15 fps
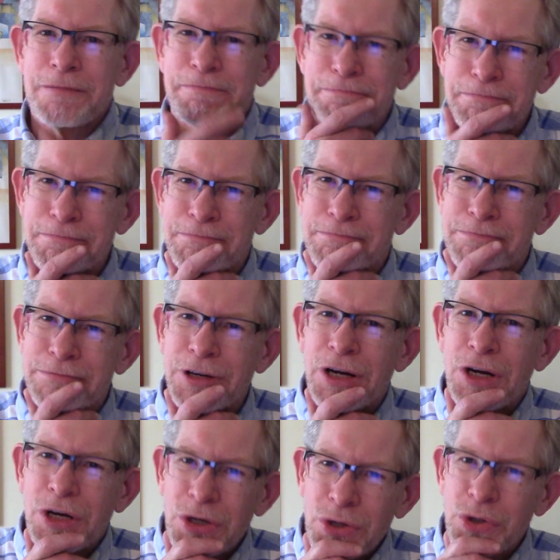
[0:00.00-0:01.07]

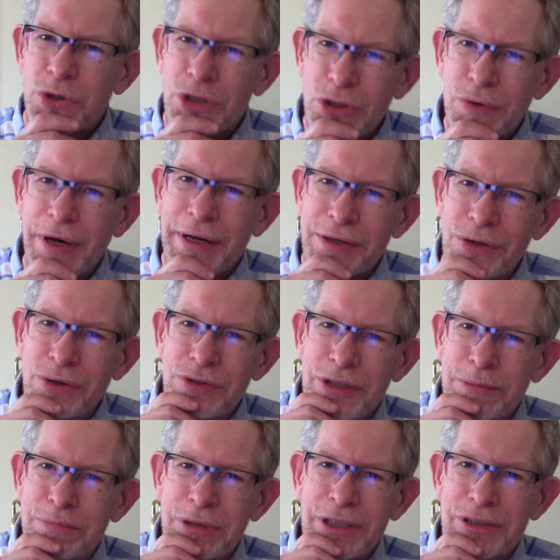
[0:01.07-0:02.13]
who Who do I know
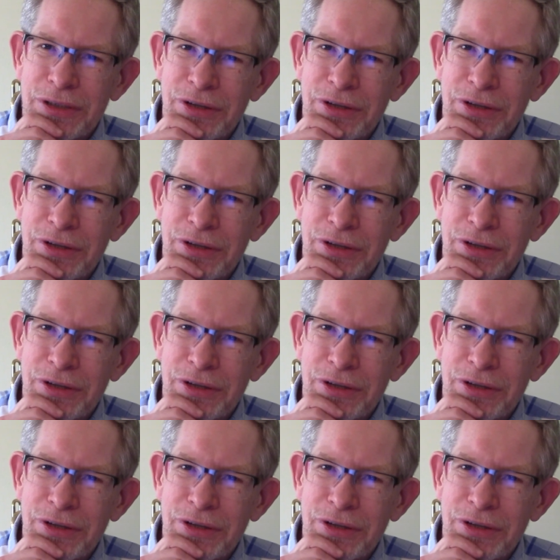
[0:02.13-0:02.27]
that plays